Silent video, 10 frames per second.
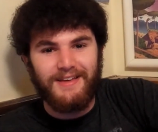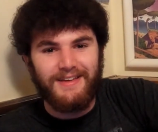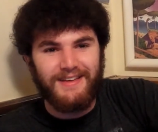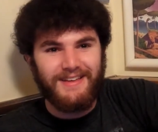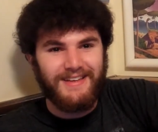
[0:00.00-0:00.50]

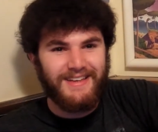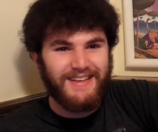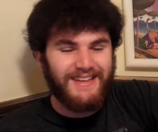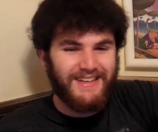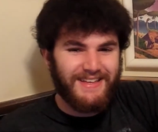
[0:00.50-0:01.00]

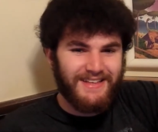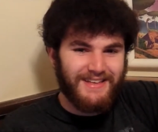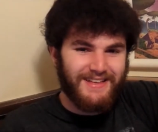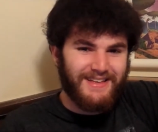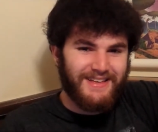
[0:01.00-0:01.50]

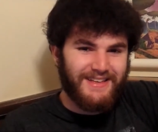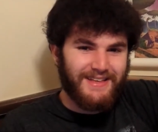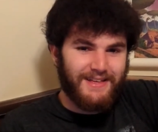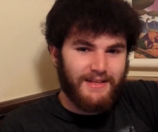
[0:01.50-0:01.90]
[no speech]